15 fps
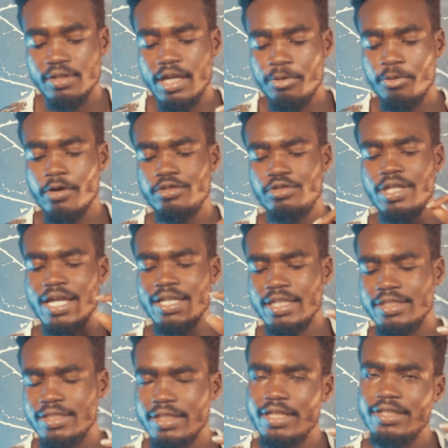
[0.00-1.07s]
they got to their
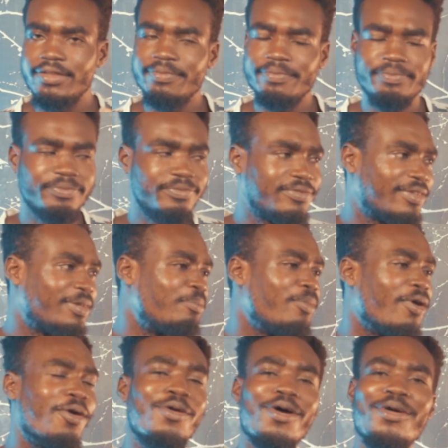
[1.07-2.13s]
destination.
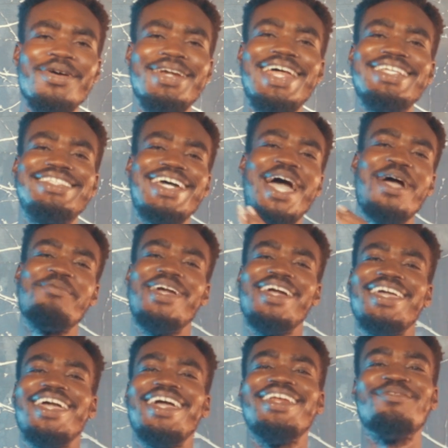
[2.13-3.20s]
Bongo with the time
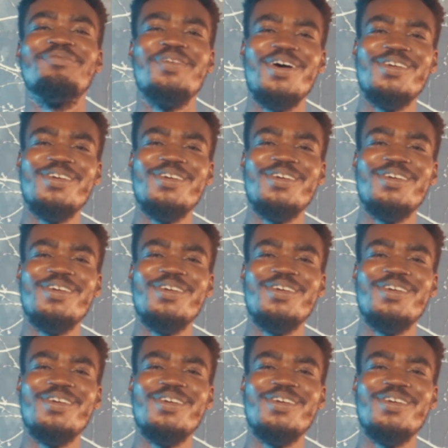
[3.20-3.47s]
again.